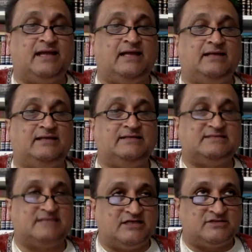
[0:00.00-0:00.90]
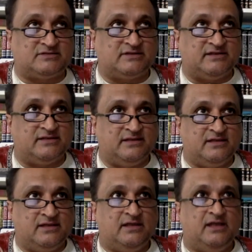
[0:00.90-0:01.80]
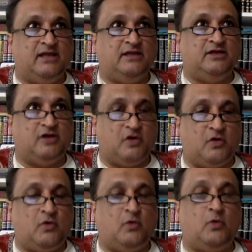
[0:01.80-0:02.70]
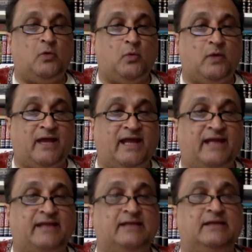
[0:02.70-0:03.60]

and essentially, in no way